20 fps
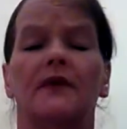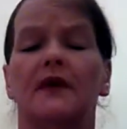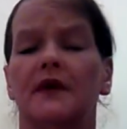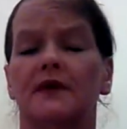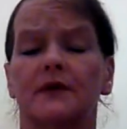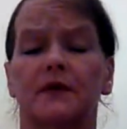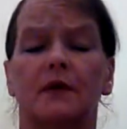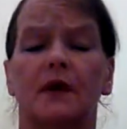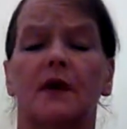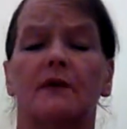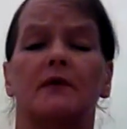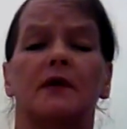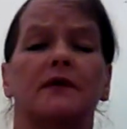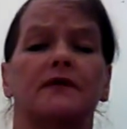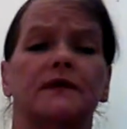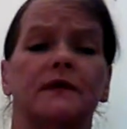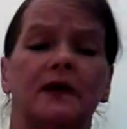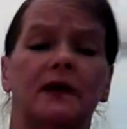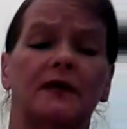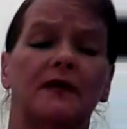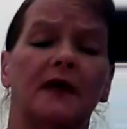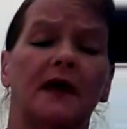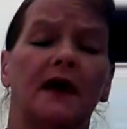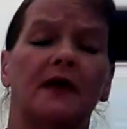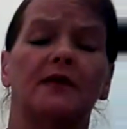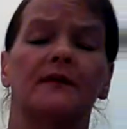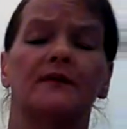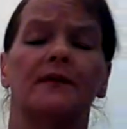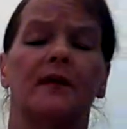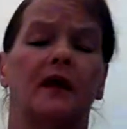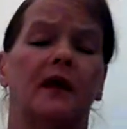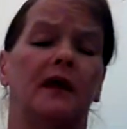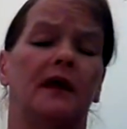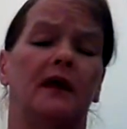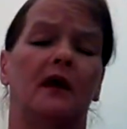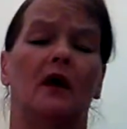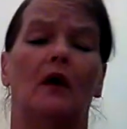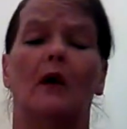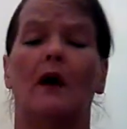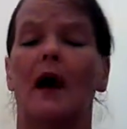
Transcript: That's what I mentioned in the other video.